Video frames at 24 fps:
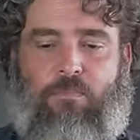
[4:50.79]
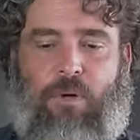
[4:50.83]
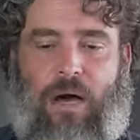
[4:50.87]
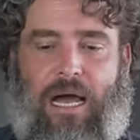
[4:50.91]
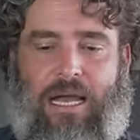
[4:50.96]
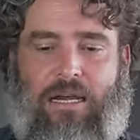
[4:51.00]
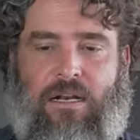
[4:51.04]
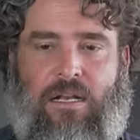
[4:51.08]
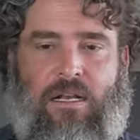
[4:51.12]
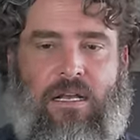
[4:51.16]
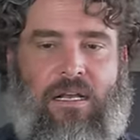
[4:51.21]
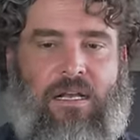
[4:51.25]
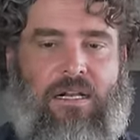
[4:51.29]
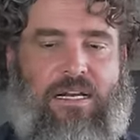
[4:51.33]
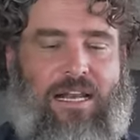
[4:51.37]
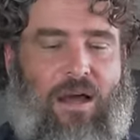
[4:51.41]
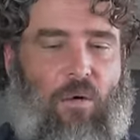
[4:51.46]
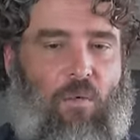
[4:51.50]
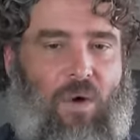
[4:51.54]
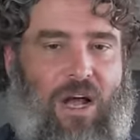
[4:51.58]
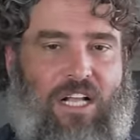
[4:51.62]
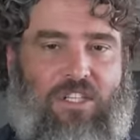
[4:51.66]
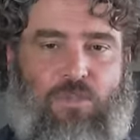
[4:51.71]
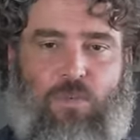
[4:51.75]
But Now
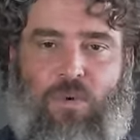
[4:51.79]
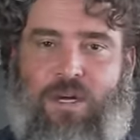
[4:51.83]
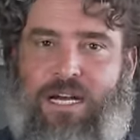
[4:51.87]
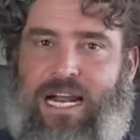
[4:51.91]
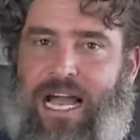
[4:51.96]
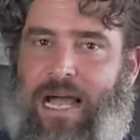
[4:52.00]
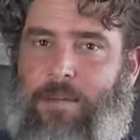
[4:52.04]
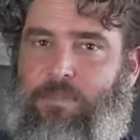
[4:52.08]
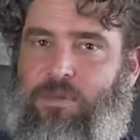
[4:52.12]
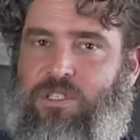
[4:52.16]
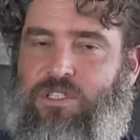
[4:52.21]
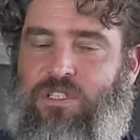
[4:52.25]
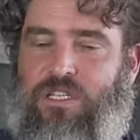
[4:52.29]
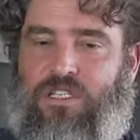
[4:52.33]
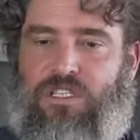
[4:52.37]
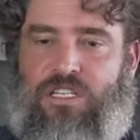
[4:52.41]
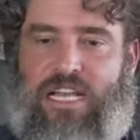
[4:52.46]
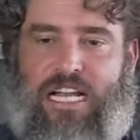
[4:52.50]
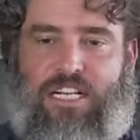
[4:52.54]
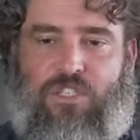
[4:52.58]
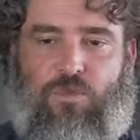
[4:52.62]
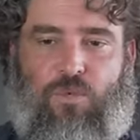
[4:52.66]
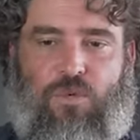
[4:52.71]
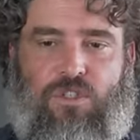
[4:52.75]
watch what happens this
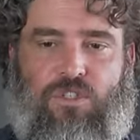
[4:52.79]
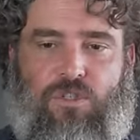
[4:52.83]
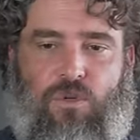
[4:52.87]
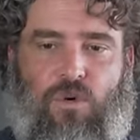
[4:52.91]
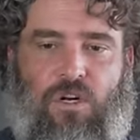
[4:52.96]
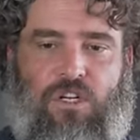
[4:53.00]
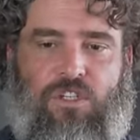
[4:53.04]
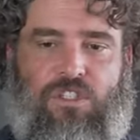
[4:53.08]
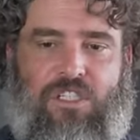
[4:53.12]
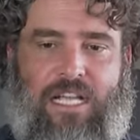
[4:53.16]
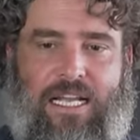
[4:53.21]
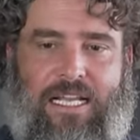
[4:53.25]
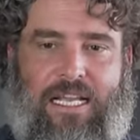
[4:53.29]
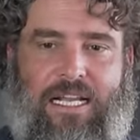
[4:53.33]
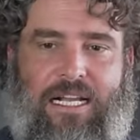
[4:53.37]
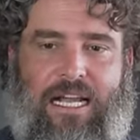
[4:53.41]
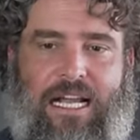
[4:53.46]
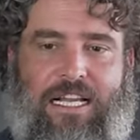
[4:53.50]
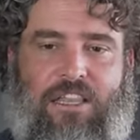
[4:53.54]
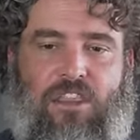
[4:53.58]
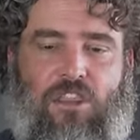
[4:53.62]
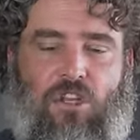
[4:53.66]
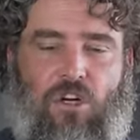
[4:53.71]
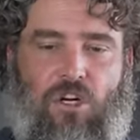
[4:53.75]
next one. So our second
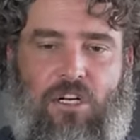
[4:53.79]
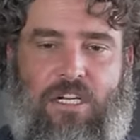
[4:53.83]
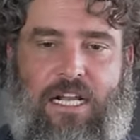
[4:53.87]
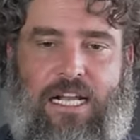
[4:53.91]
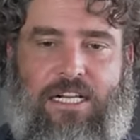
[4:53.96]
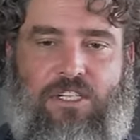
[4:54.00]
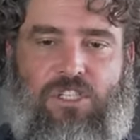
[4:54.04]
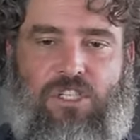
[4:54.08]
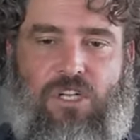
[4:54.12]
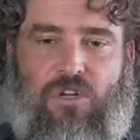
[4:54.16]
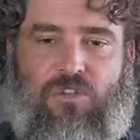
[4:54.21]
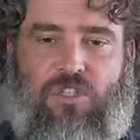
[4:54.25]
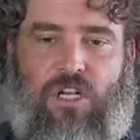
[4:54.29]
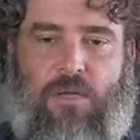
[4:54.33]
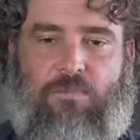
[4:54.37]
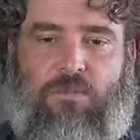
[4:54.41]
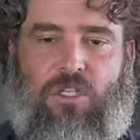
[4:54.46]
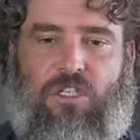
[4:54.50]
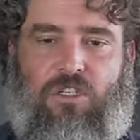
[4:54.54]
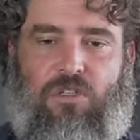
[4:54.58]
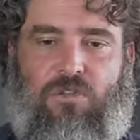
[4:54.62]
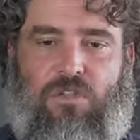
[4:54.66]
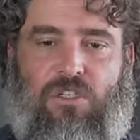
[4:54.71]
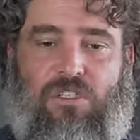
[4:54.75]
guy, third guy shows up
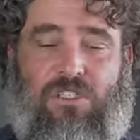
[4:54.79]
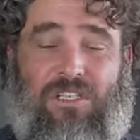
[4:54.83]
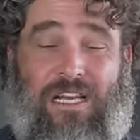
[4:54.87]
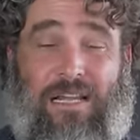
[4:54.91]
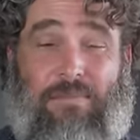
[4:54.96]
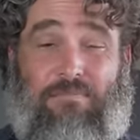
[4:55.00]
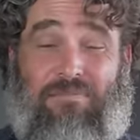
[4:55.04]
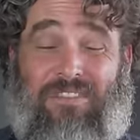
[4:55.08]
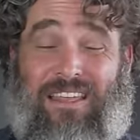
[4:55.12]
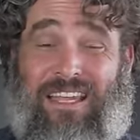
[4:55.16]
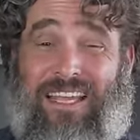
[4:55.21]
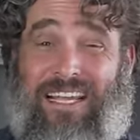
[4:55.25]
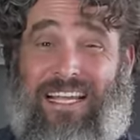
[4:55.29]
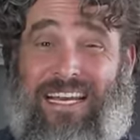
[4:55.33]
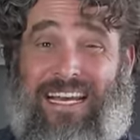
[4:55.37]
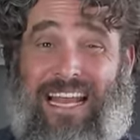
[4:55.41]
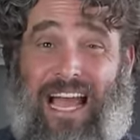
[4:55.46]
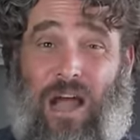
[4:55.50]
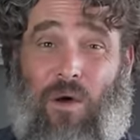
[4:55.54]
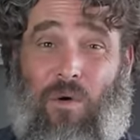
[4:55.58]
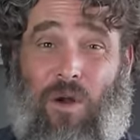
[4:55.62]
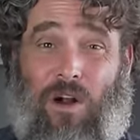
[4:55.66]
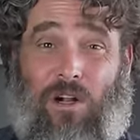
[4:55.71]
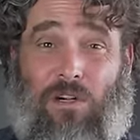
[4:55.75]
to do the same thing, and
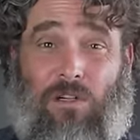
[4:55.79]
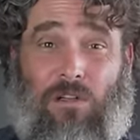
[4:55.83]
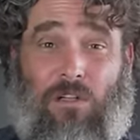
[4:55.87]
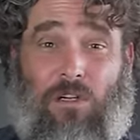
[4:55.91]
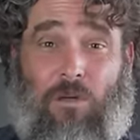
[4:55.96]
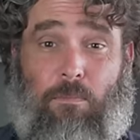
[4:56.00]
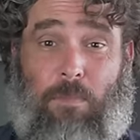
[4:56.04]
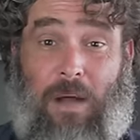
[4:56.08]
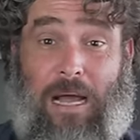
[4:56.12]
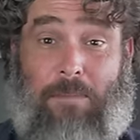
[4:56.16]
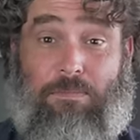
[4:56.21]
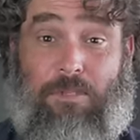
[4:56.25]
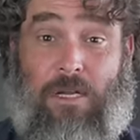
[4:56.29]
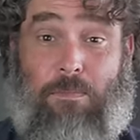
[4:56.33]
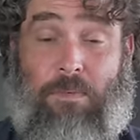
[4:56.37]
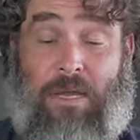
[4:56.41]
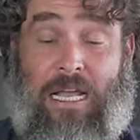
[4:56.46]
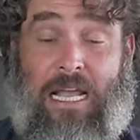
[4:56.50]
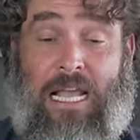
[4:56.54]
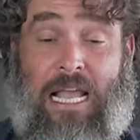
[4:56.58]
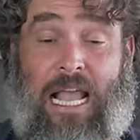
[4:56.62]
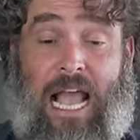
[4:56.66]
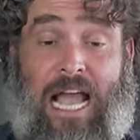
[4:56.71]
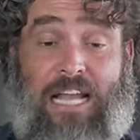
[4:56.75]
now our clerk pops up,
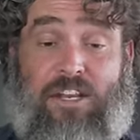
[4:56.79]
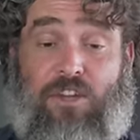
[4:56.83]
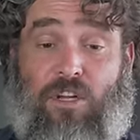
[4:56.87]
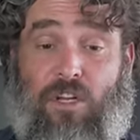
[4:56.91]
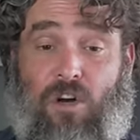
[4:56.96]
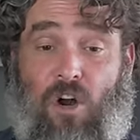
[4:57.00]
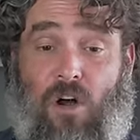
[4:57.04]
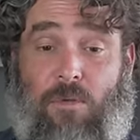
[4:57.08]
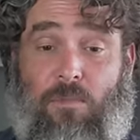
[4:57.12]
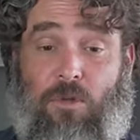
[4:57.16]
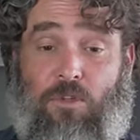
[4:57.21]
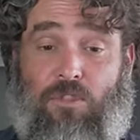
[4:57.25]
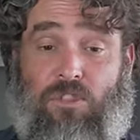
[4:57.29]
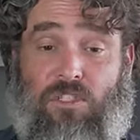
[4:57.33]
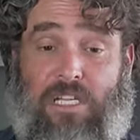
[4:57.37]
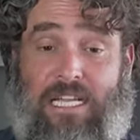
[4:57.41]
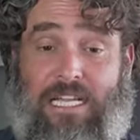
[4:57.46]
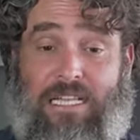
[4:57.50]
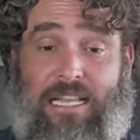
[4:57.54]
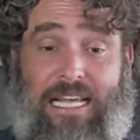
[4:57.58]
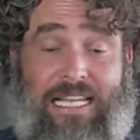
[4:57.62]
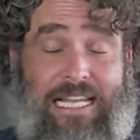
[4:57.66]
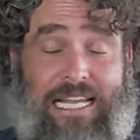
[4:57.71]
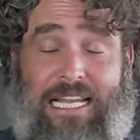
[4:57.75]
and you can almost
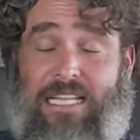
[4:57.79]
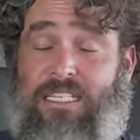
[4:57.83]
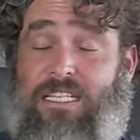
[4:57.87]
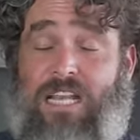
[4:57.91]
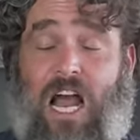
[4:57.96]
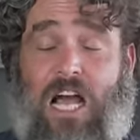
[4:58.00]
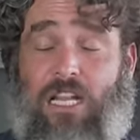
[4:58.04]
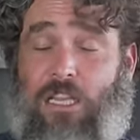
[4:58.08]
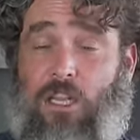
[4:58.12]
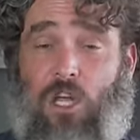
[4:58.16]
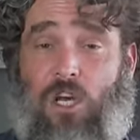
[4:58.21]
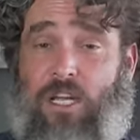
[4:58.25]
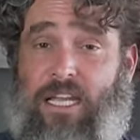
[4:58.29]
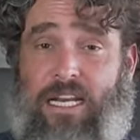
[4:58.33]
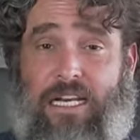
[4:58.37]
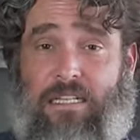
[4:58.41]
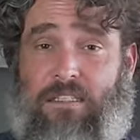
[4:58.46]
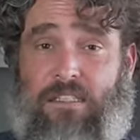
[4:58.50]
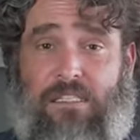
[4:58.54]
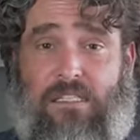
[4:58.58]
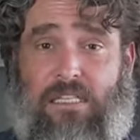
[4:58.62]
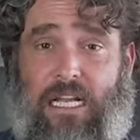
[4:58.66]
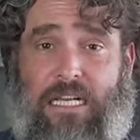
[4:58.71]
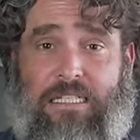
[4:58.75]
see, like, he's not looking
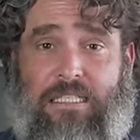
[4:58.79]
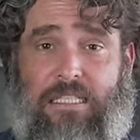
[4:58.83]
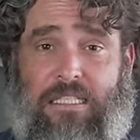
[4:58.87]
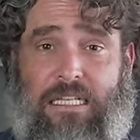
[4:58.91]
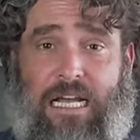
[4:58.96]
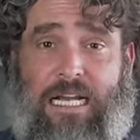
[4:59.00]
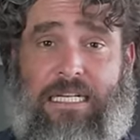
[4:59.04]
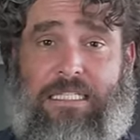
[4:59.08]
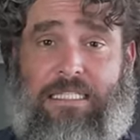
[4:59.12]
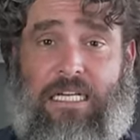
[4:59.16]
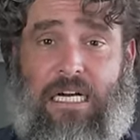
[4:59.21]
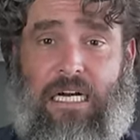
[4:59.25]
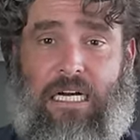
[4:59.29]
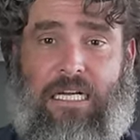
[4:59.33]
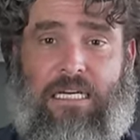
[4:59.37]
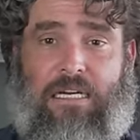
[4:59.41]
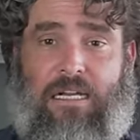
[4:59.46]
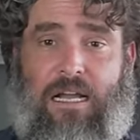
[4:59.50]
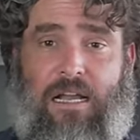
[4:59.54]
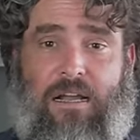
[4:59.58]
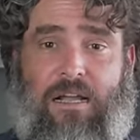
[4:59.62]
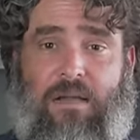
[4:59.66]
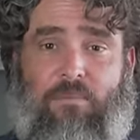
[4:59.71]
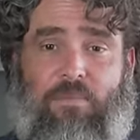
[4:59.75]
at the sights of that gun,
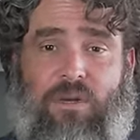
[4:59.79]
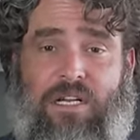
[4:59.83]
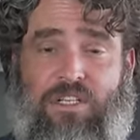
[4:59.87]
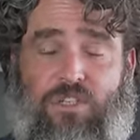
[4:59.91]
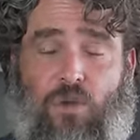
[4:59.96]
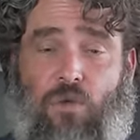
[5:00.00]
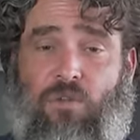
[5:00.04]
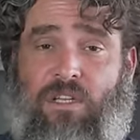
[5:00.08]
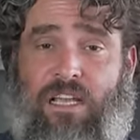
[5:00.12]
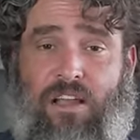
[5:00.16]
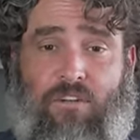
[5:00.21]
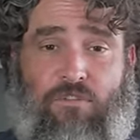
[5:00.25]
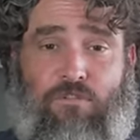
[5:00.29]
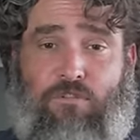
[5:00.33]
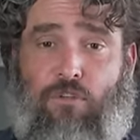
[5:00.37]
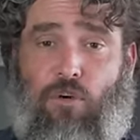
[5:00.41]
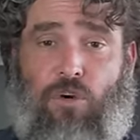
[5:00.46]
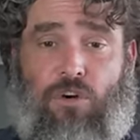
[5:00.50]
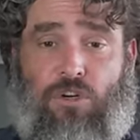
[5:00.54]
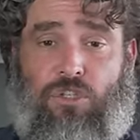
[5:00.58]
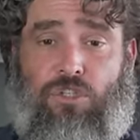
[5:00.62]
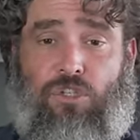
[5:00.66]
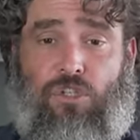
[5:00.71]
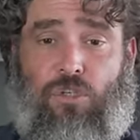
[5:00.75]
but he's only a
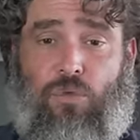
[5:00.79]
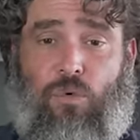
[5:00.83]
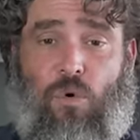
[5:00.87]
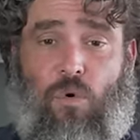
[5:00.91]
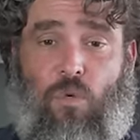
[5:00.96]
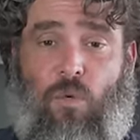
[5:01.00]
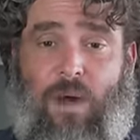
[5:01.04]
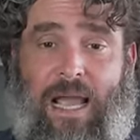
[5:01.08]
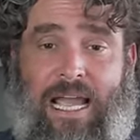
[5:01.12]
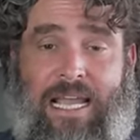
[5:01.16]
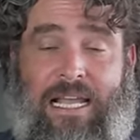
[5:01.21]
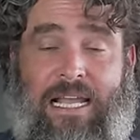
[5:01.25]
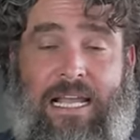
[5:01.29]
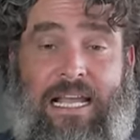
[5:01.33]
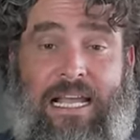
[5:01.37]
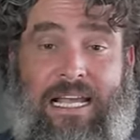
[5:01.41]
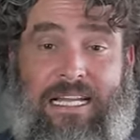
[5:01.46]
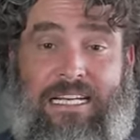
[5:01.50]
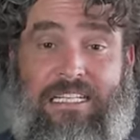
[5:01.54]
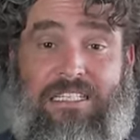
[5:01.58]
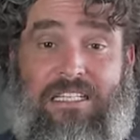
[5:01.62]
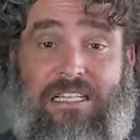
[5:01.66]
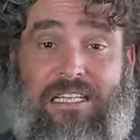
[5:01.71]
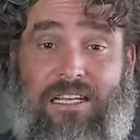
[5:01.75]
foot or two away, and
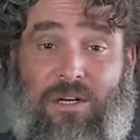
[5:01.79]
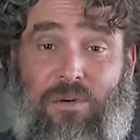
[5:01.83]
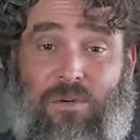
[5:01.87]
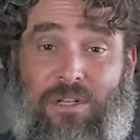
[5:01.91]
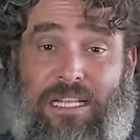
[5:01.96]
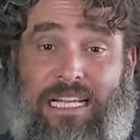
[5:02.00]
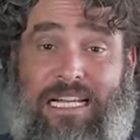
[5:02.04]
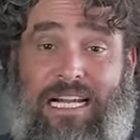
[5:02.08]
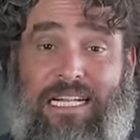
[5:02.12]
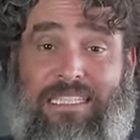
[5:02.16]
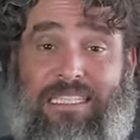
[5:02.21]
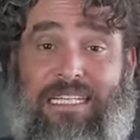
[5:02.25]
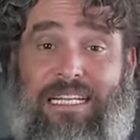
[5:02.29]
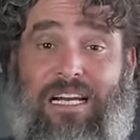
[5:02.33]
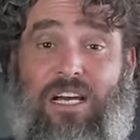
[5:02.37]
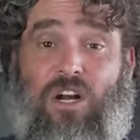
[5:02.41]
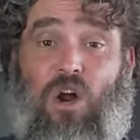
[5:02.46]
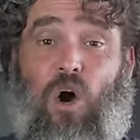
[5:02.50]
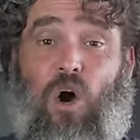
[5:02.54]
he's literally got the gun